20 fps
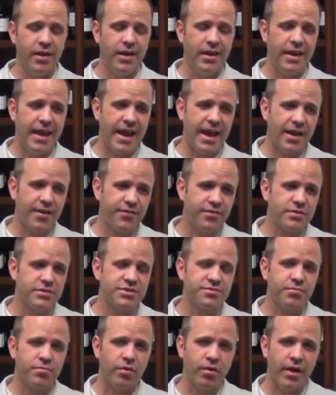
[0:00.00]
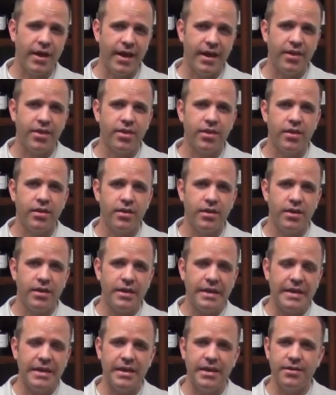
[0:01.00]
An average breath
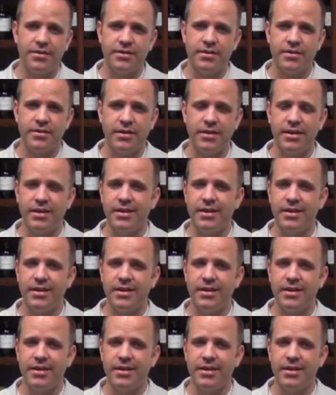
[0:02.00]
to